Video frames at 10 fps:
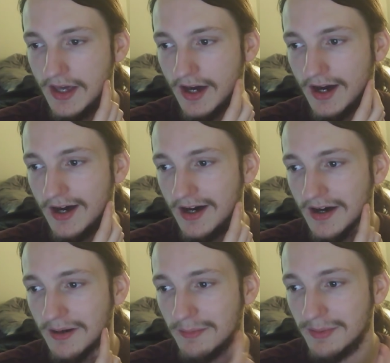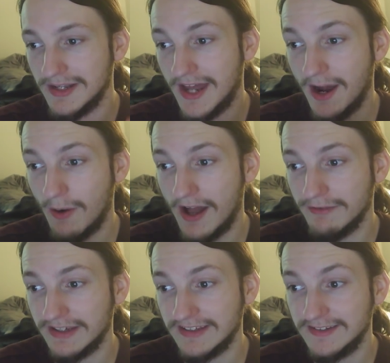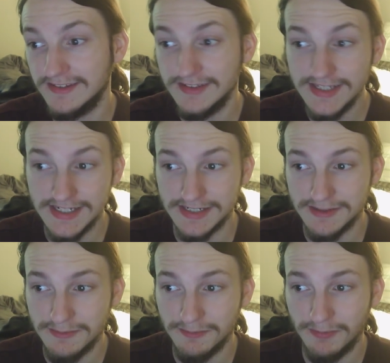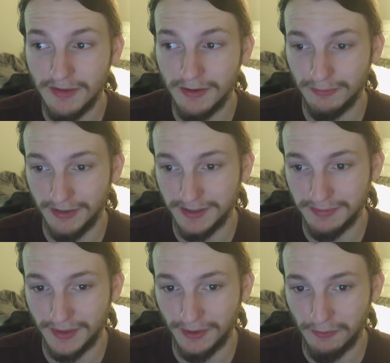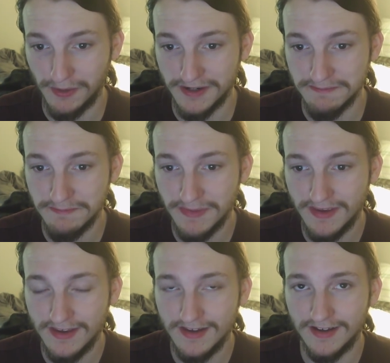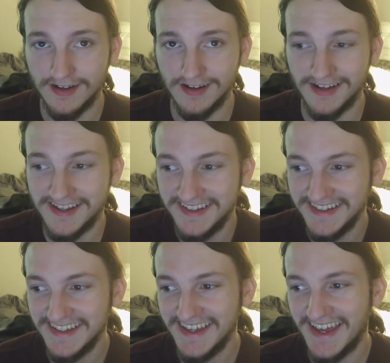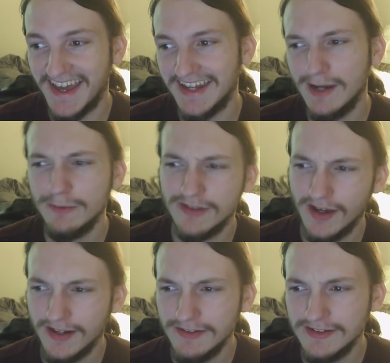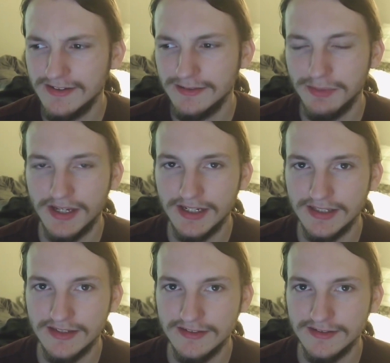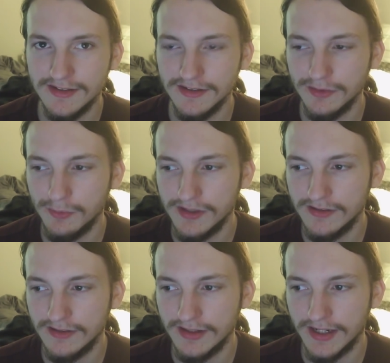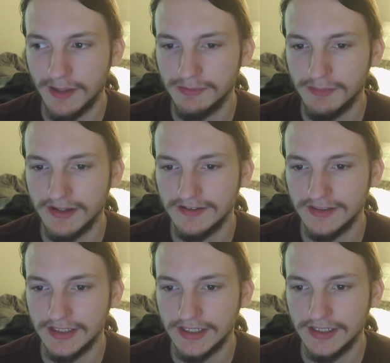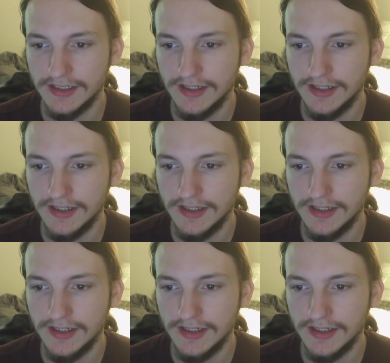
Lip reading: But now having seen Ready Player One, and I was kind of anticipating this in the weeks leading up to my seeing it,